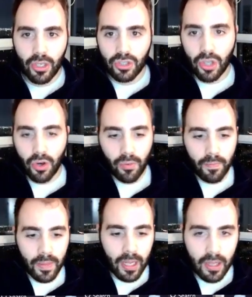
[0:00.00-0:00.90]

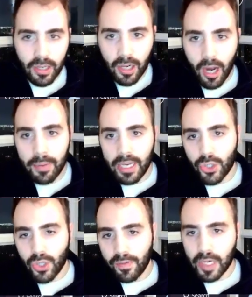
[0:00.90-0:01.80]
So the
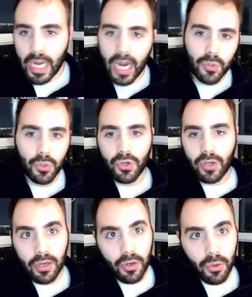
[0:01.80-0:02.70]
combination of our cash
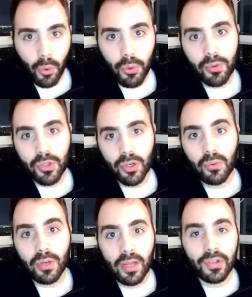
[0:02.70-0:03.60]
return and our growth return
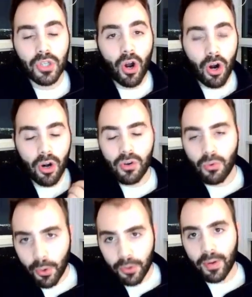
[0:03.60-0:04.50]
will give us our
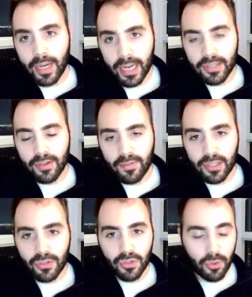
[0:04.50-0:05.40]
growth rate as
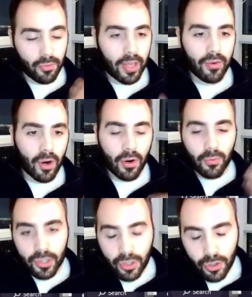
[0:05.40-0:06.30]
investors, or rather our
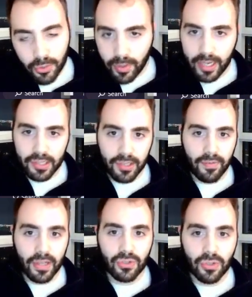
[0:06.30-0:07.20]
return rate as
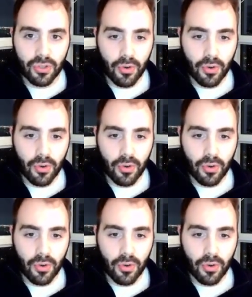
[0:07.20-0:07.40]
investors.